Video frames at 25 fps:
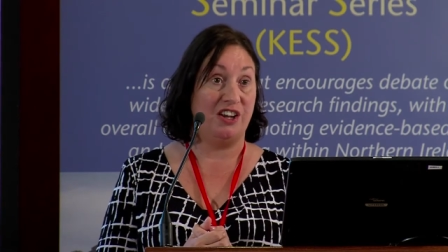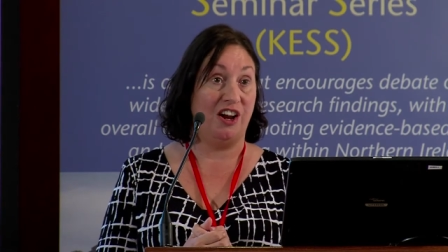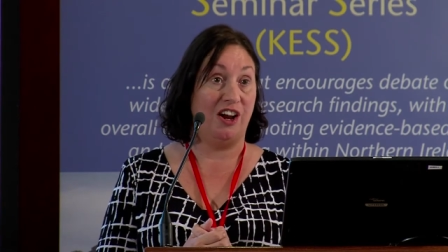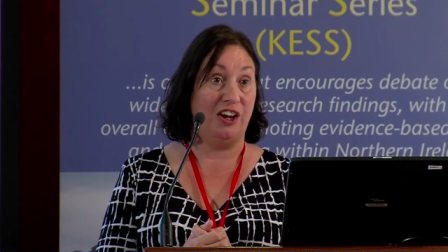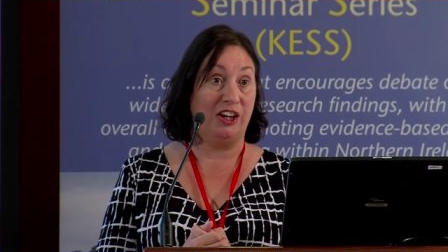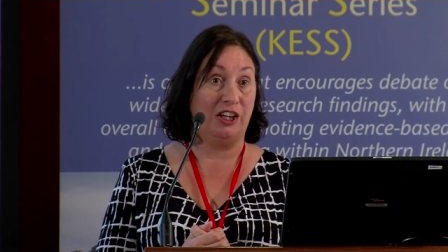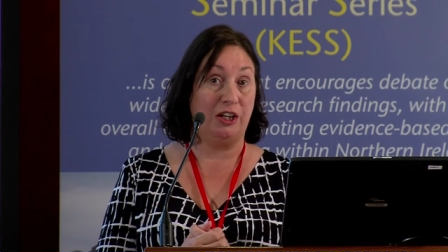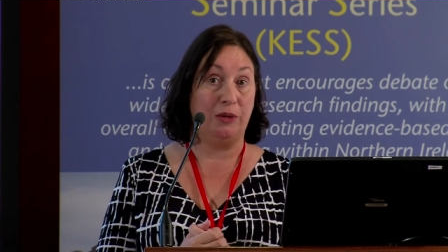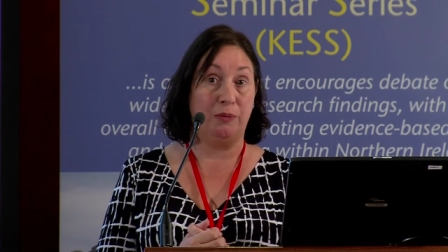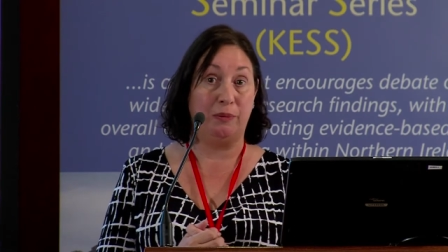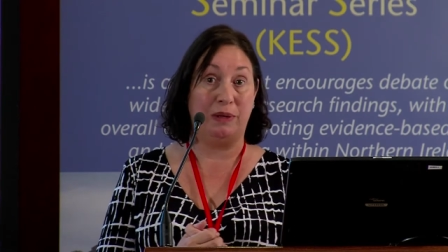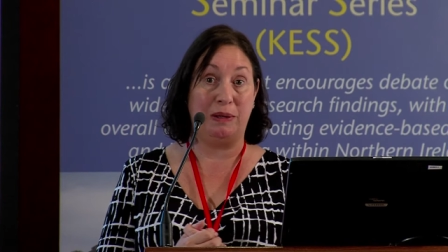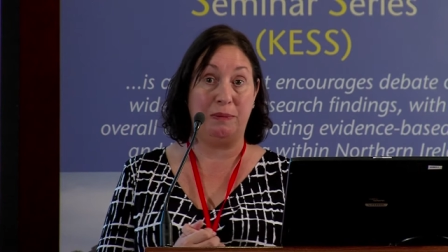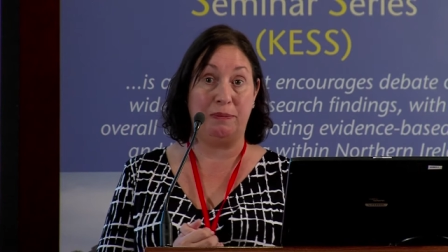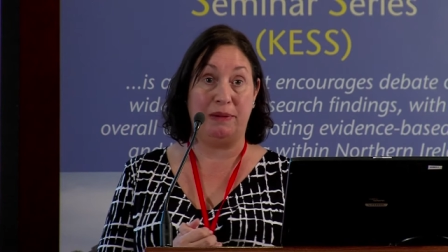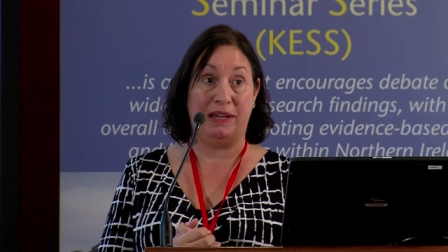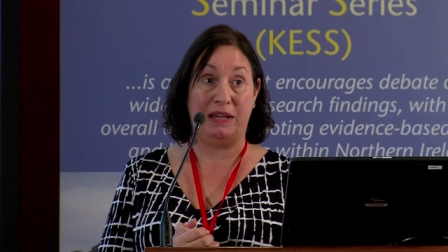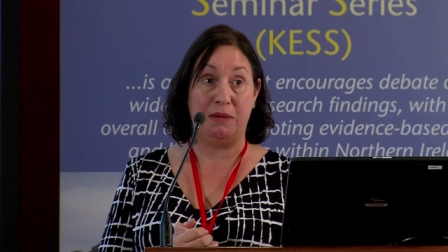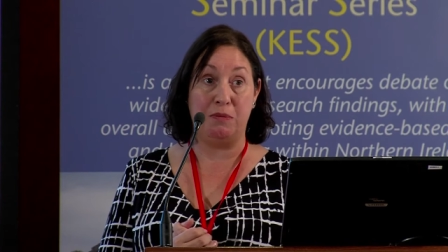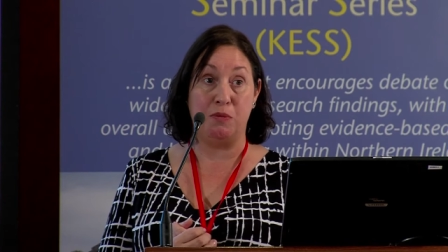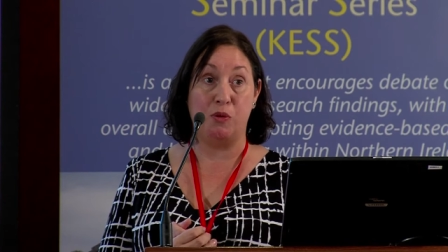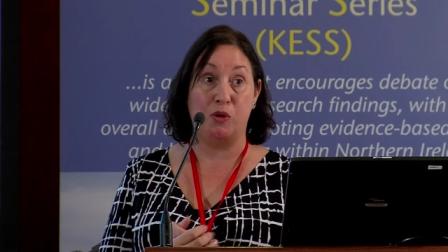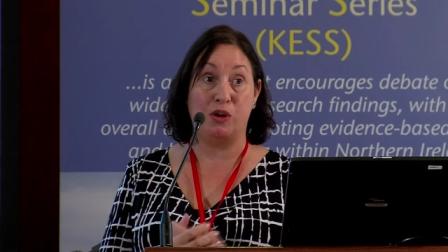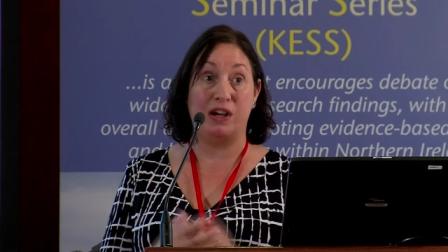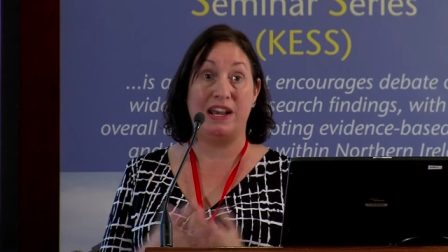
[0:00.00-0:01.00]
How can we be
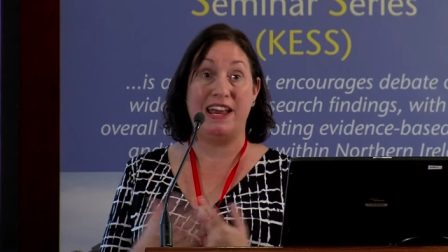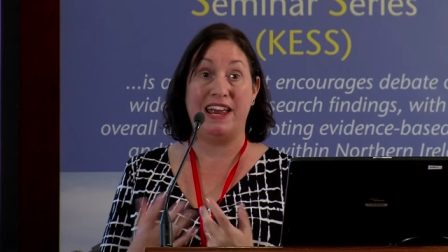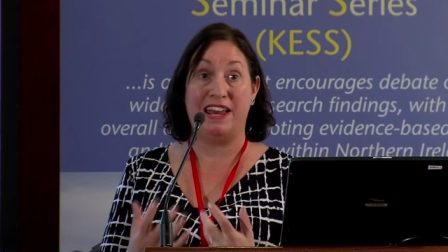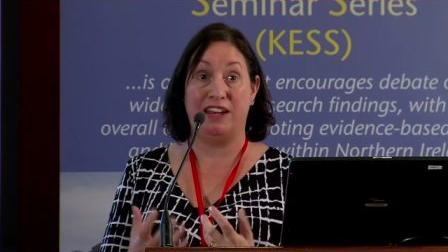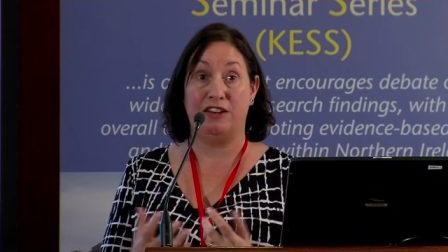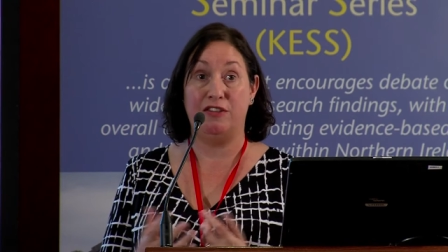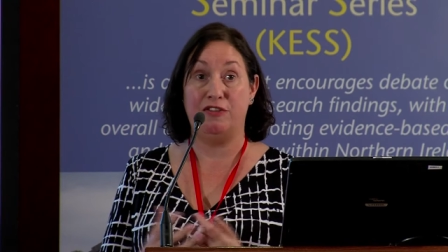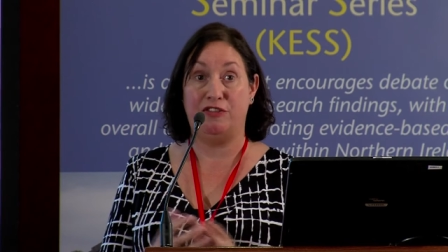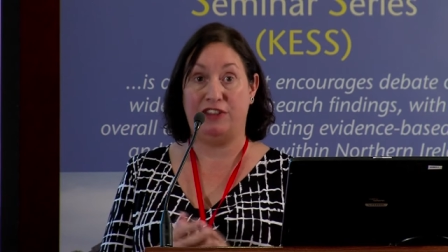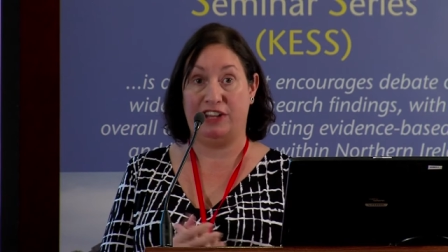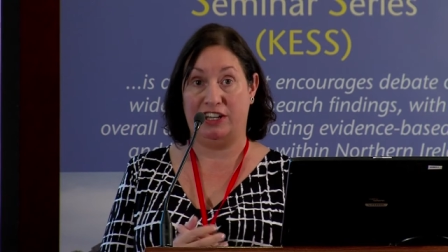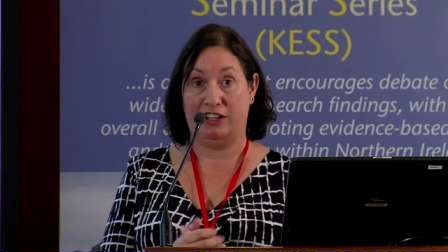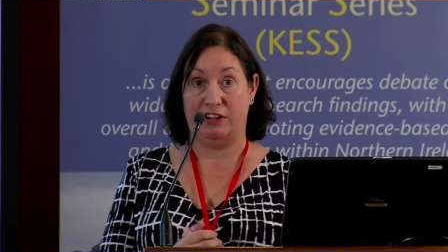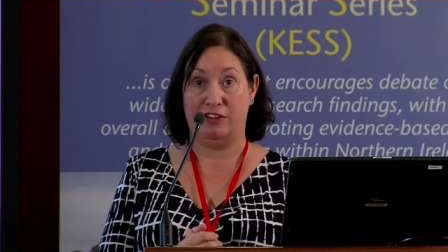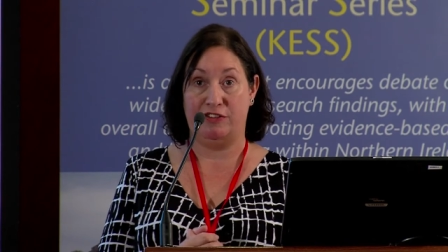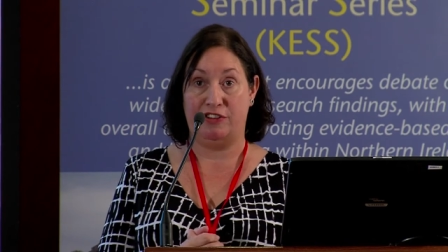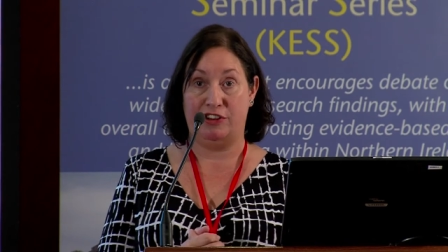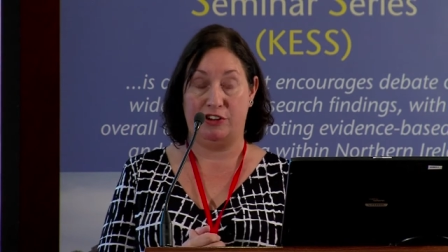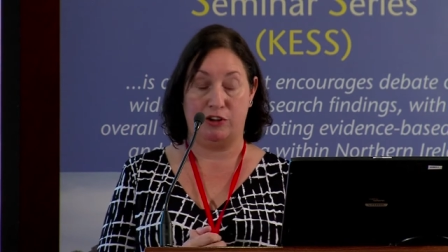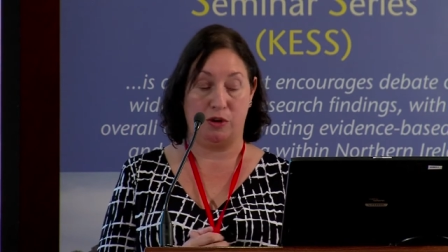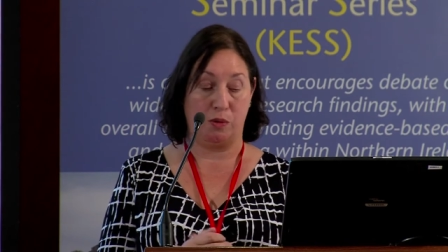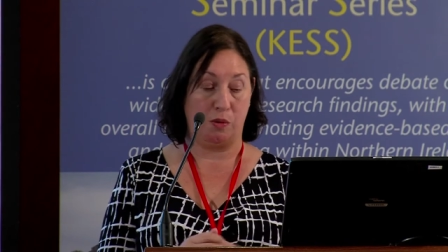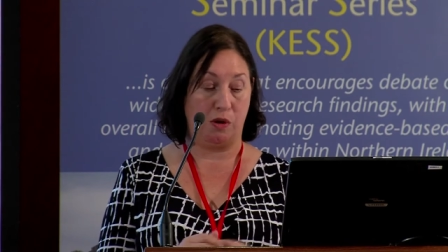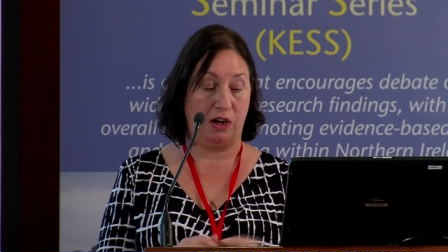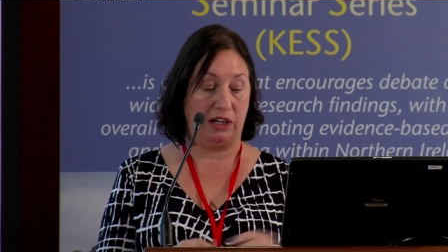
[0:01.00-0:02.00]
more innovative
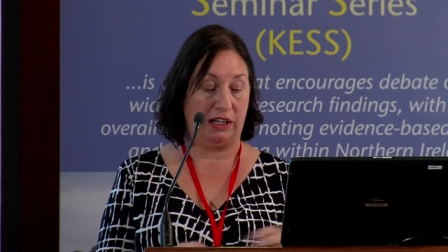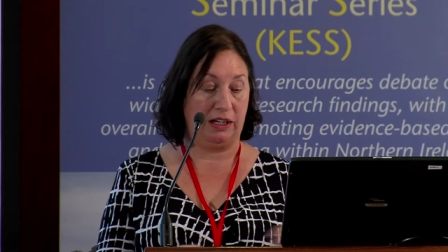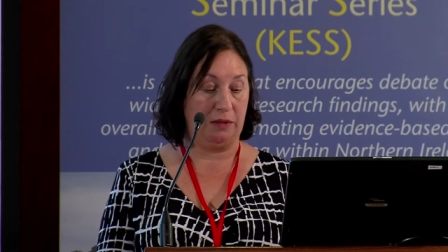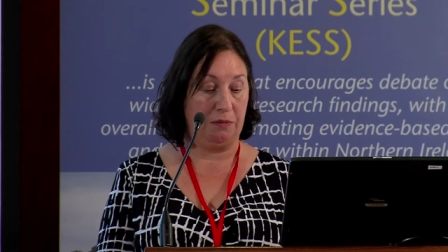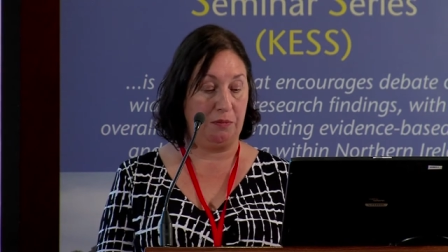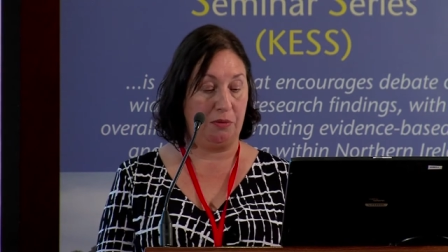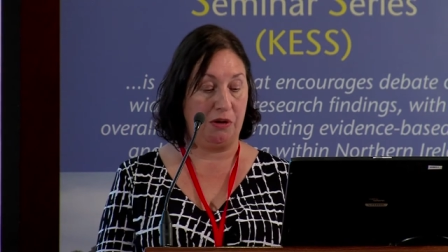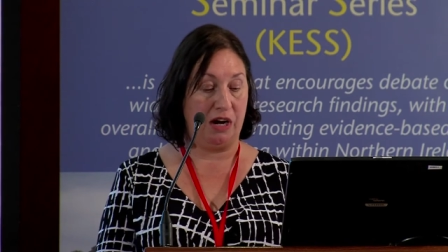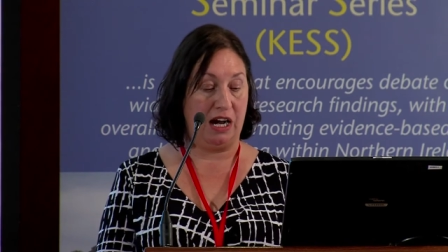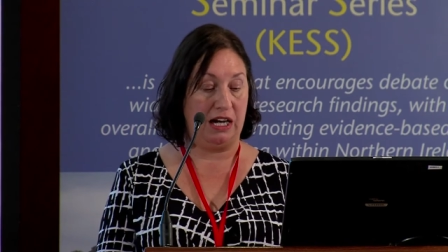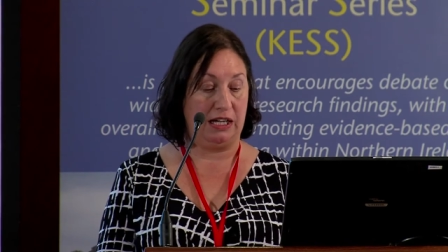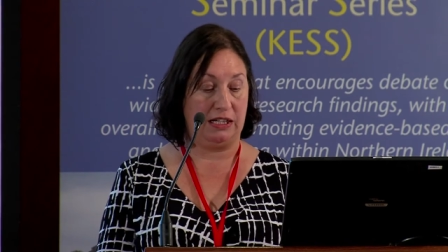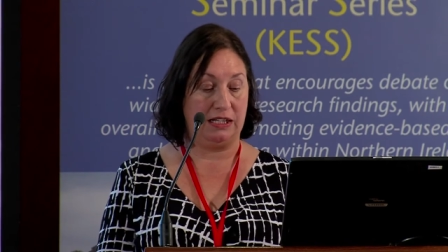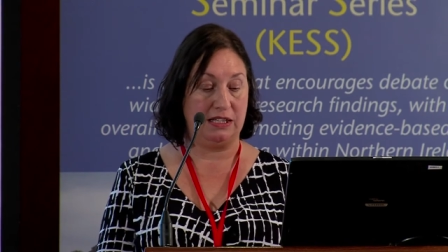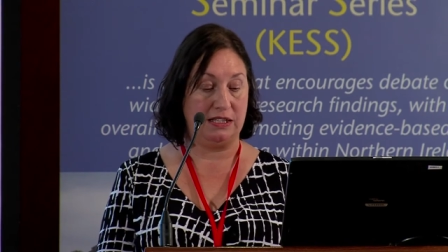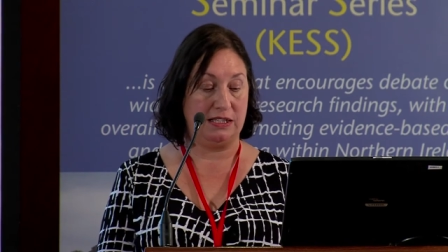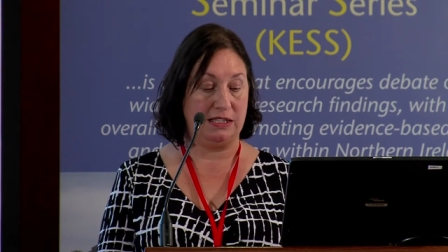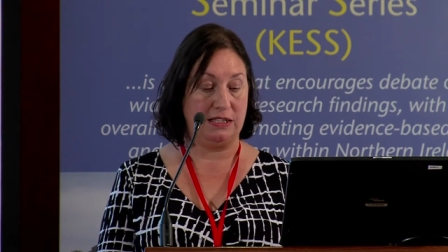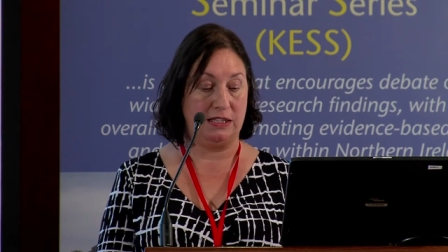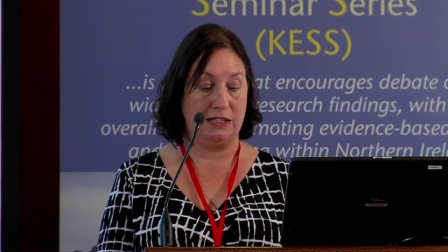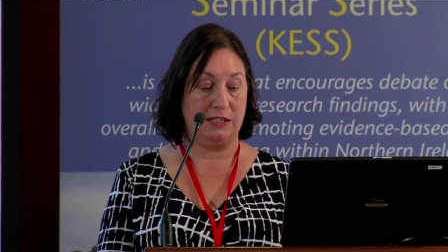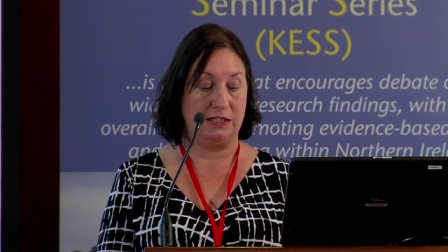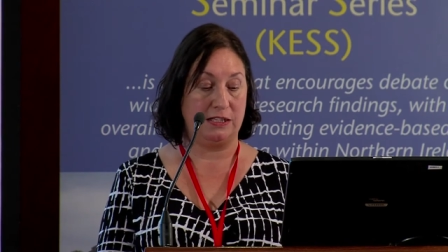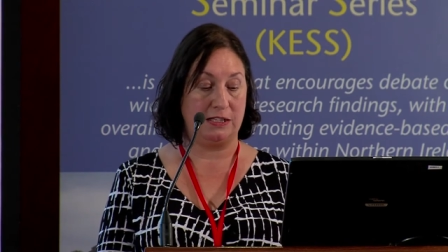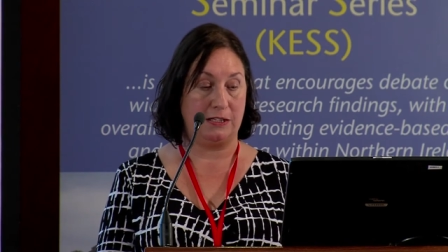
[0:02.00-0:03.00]
in our working
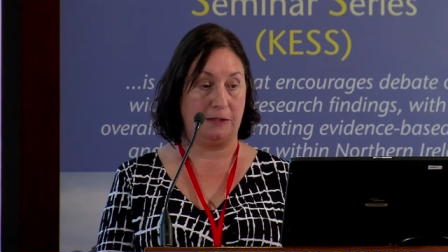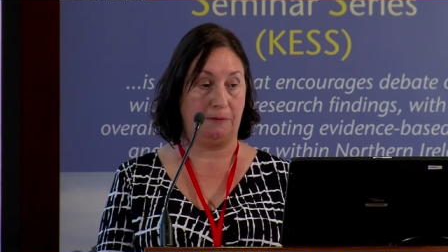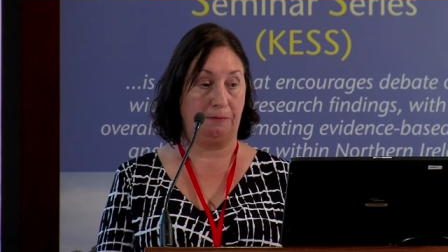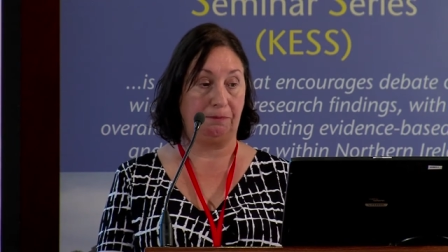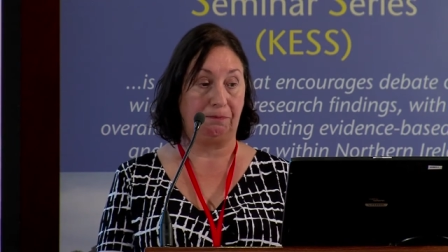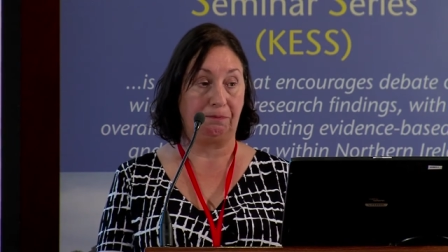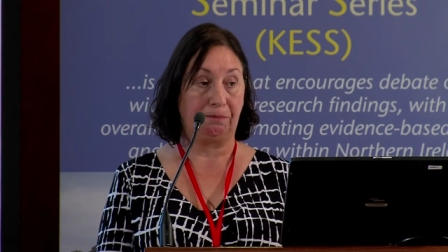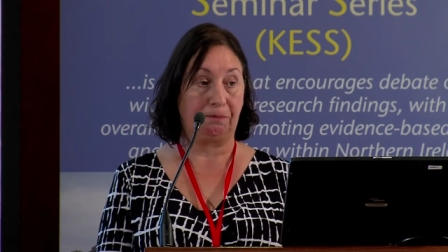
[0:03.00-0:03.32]
practices?